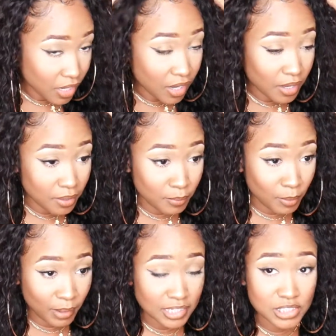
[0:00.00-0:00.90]
Um,
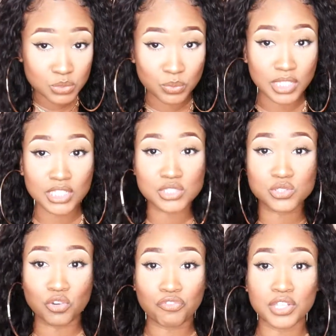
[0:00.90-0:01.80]
oh my gosh, this wig is
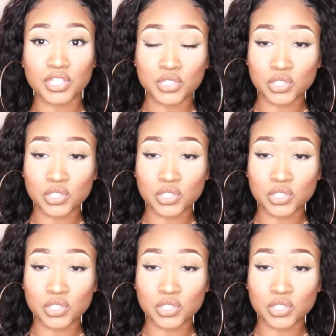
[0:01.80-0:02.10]
so freaking